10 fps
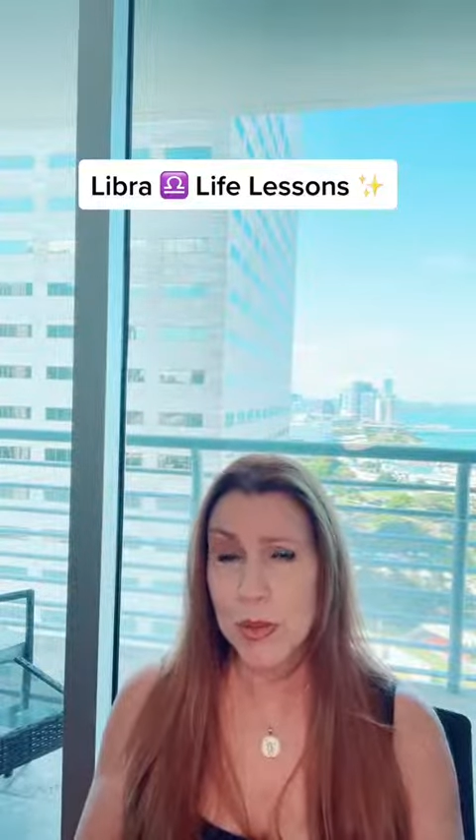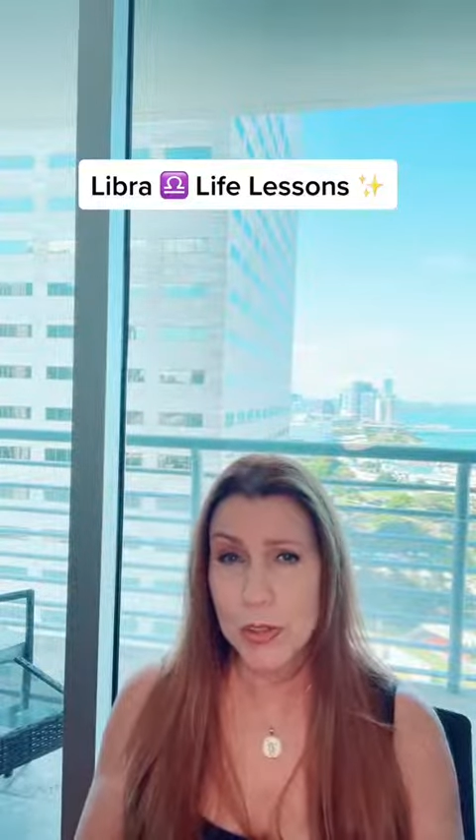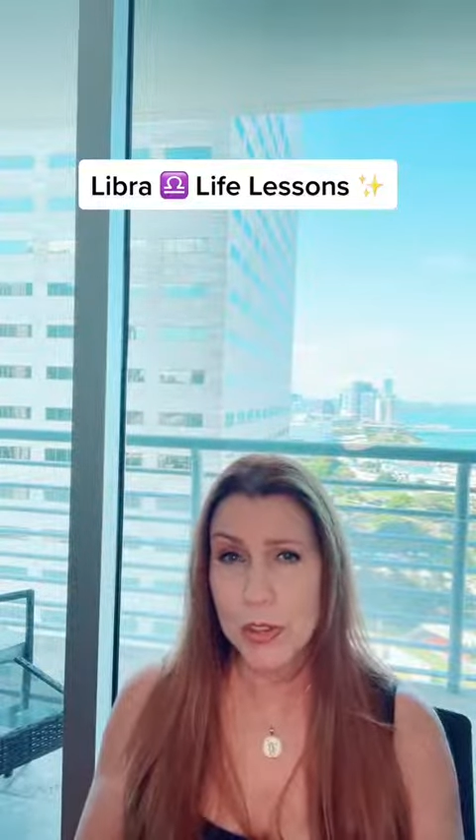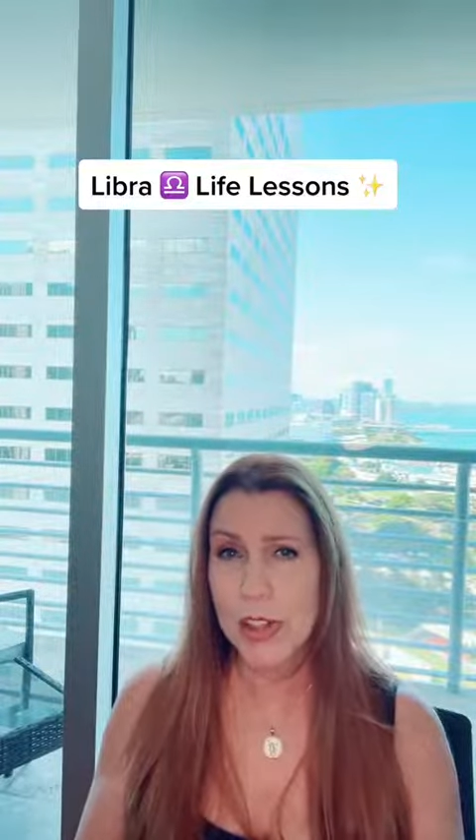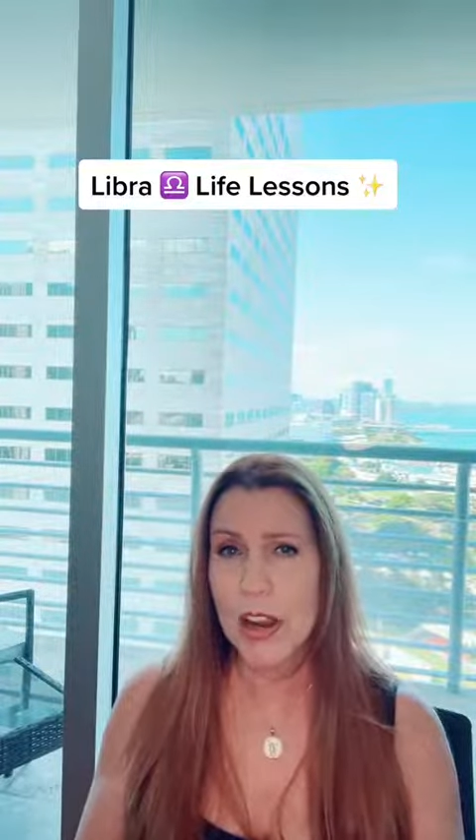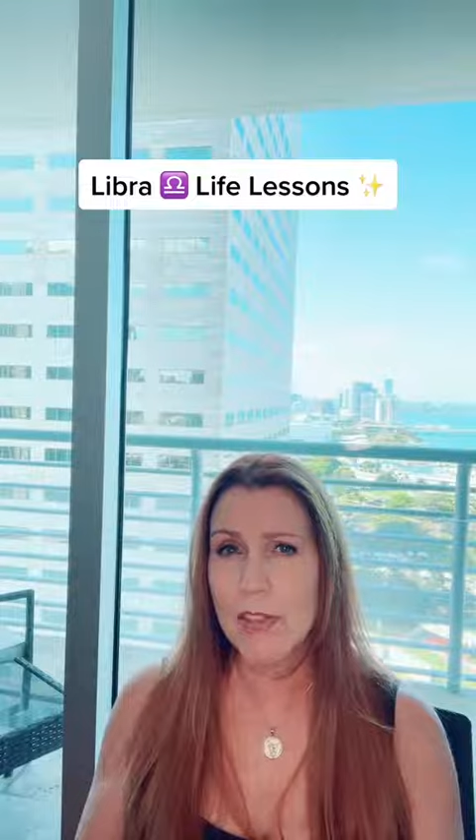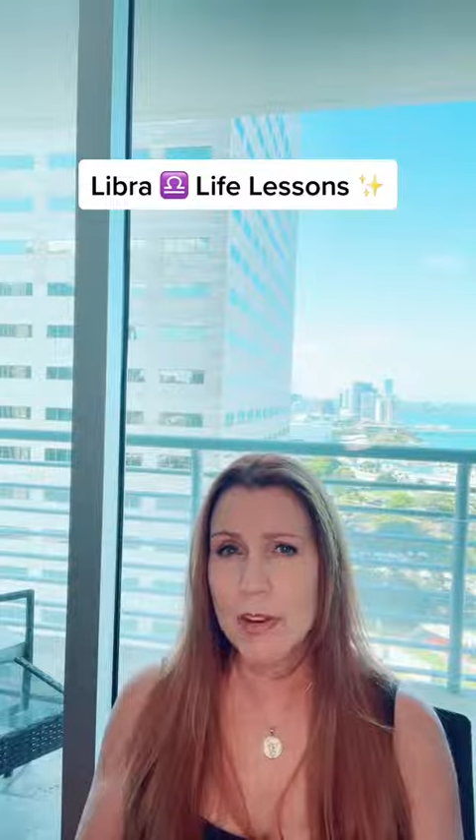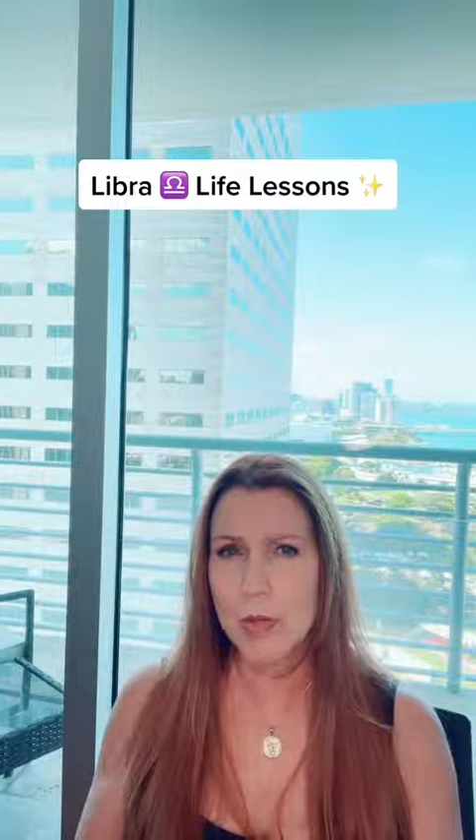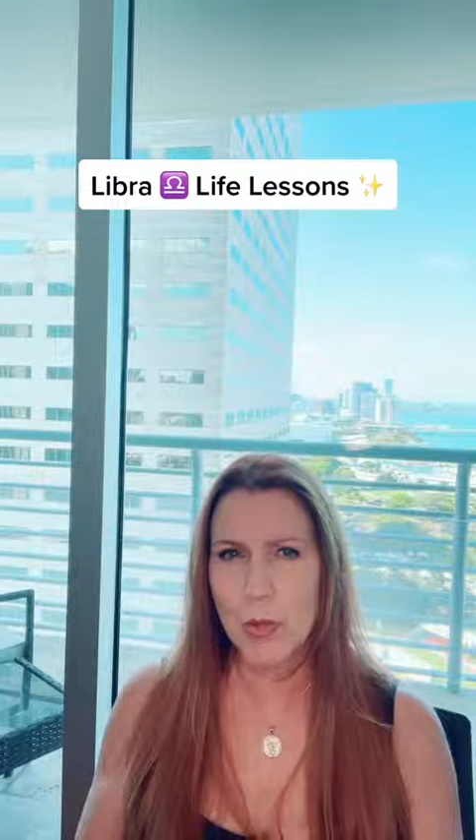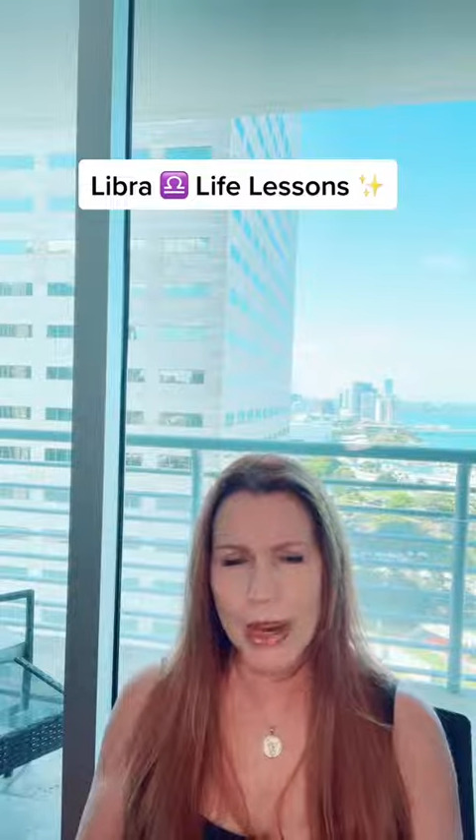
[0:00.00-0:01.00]
with yourself
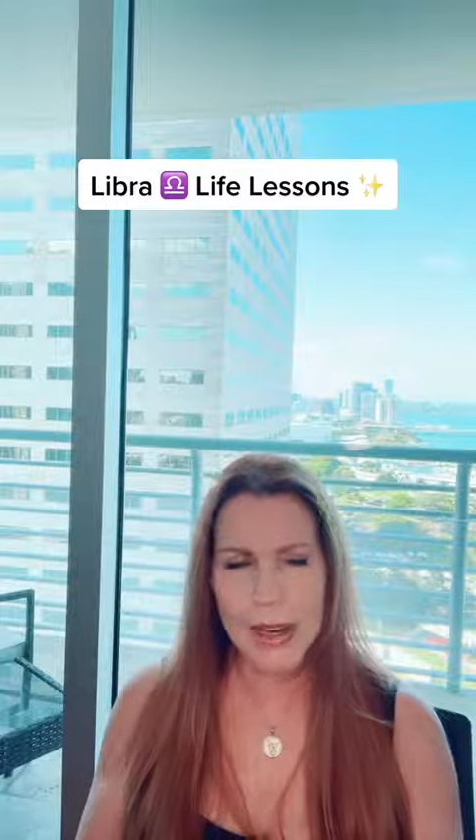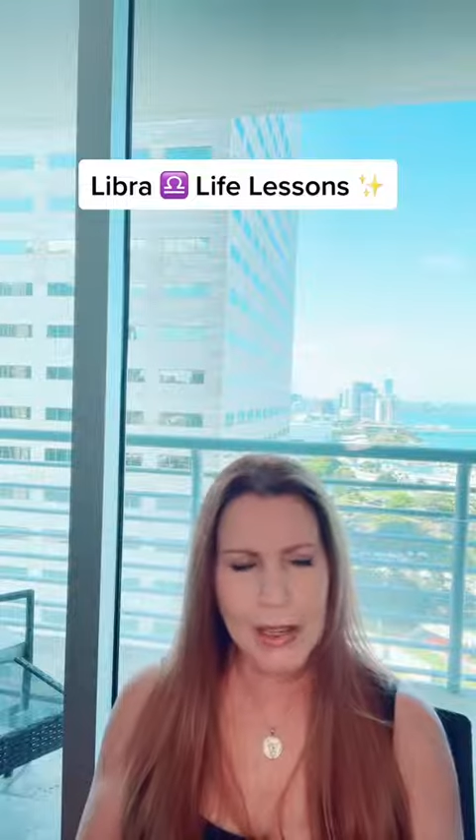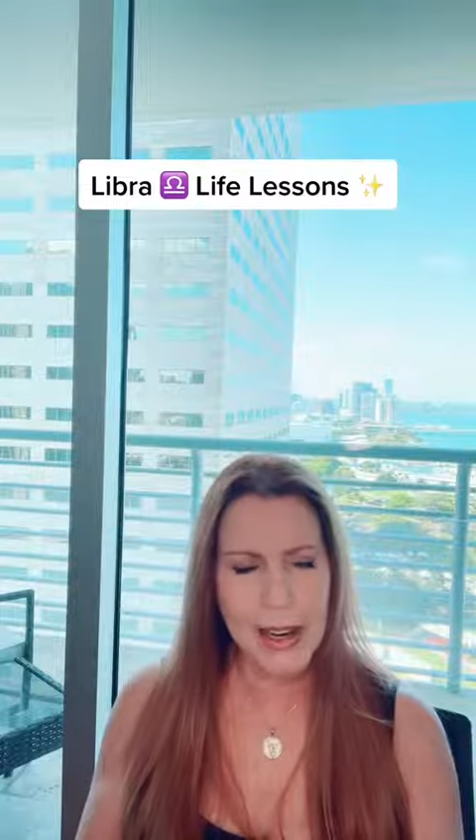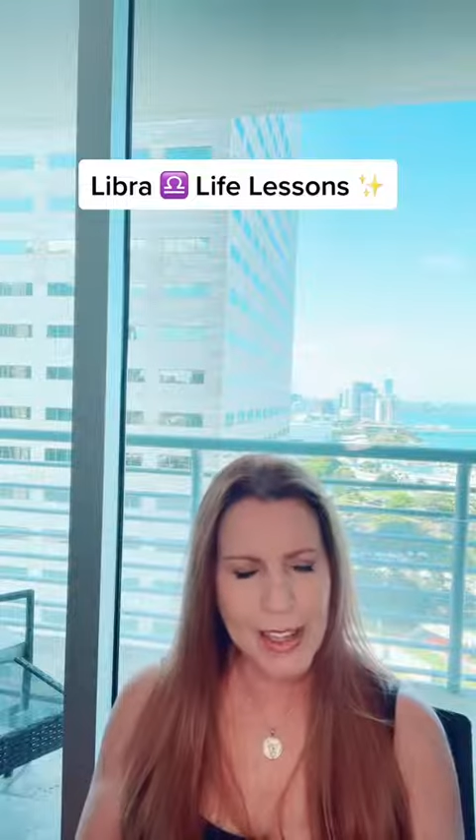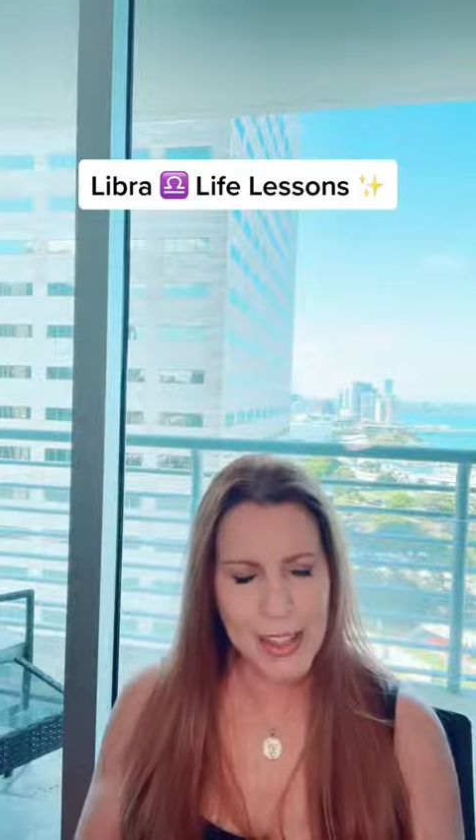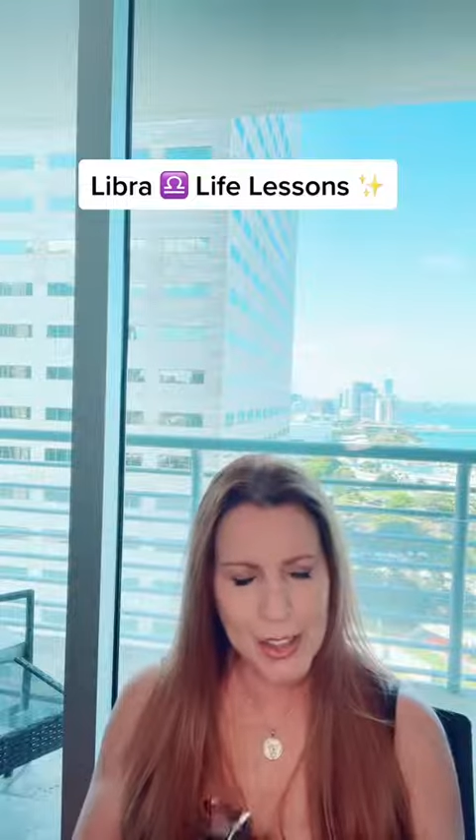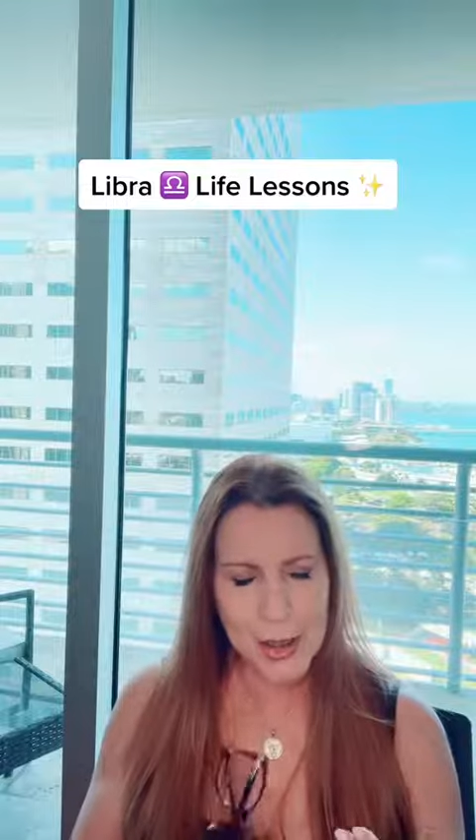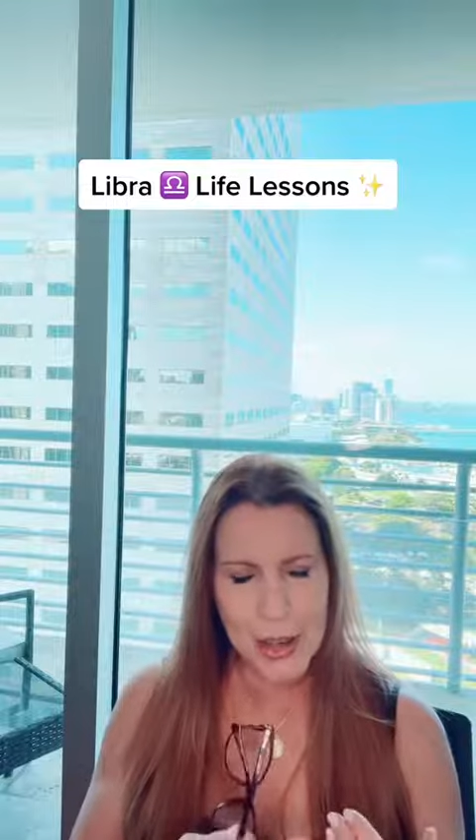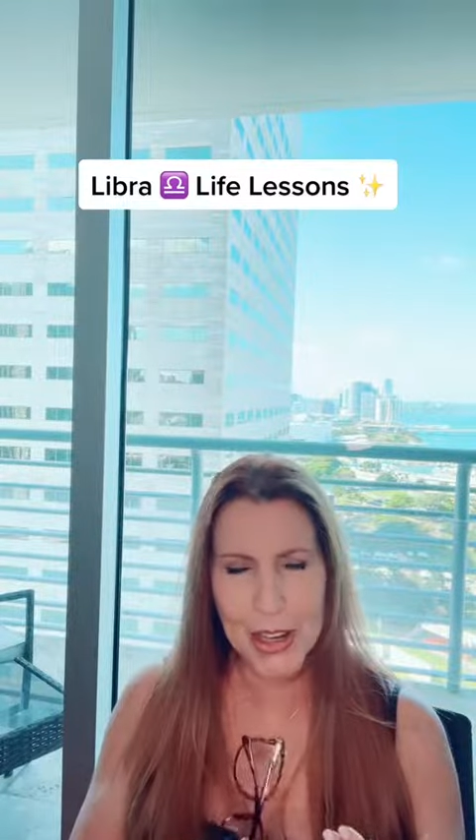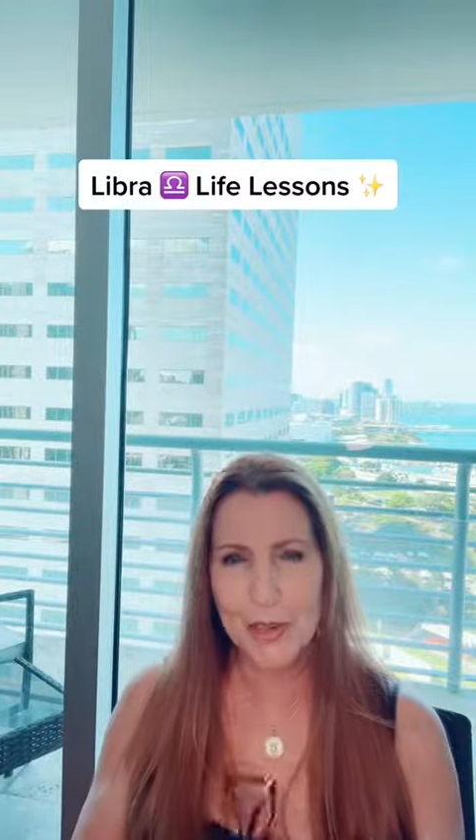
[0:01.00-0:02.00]
and recognize
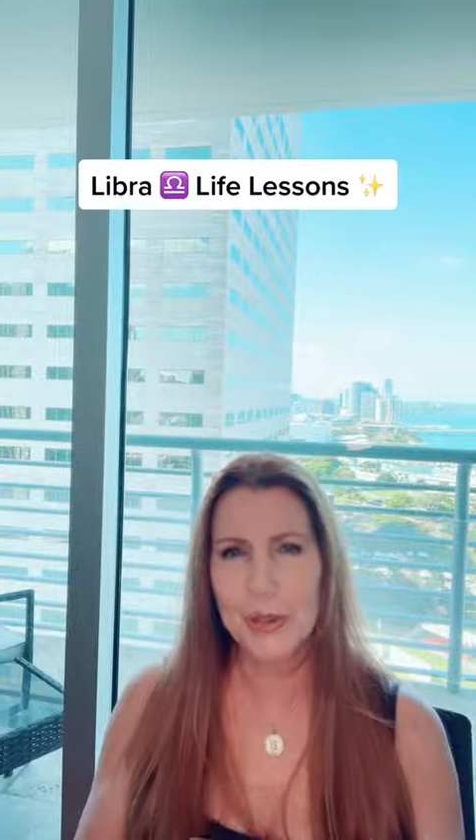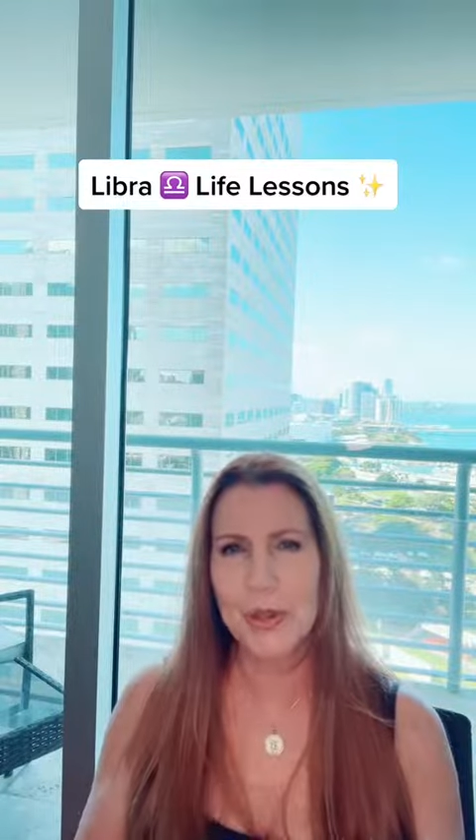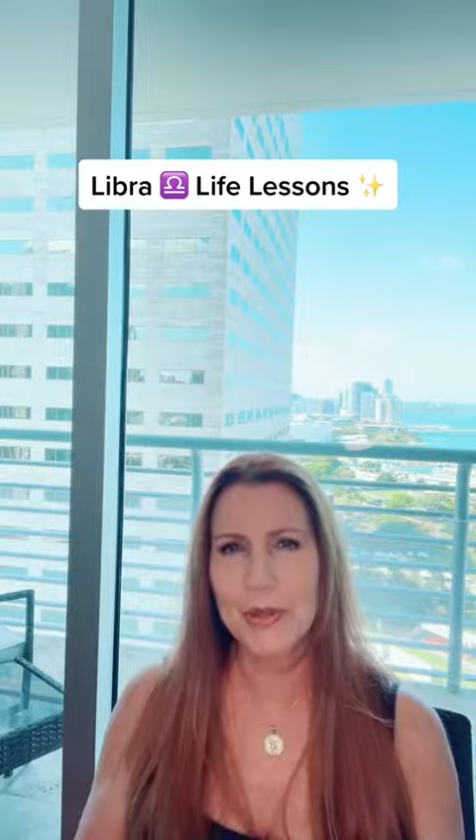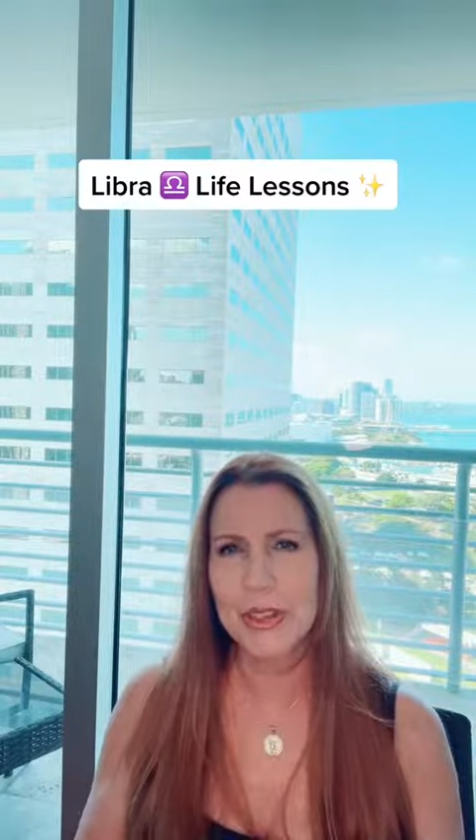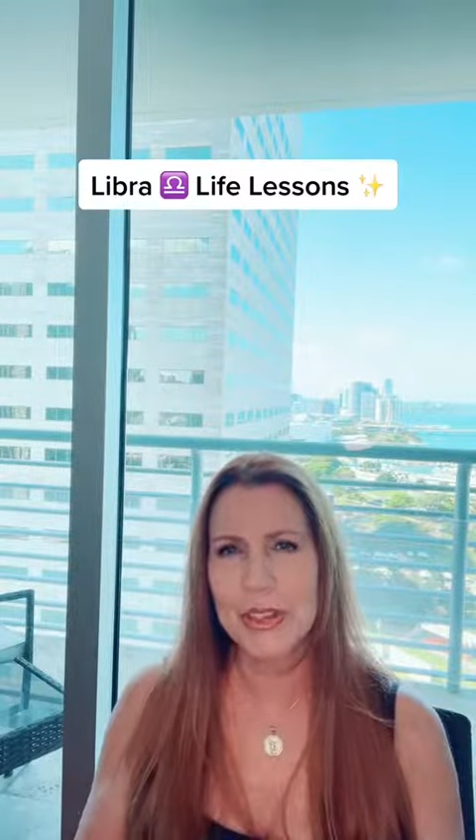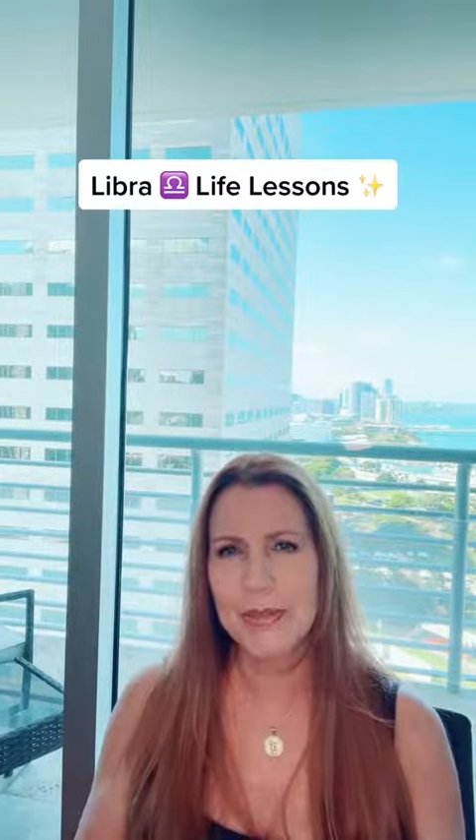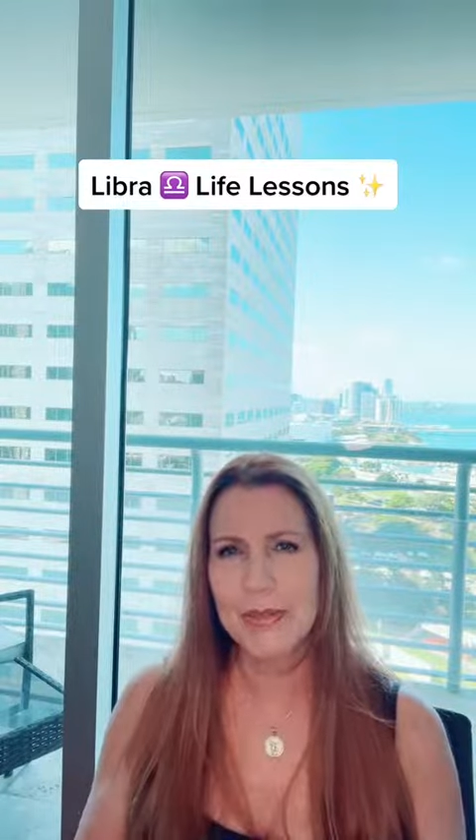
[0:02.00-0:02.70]
your inner beauty,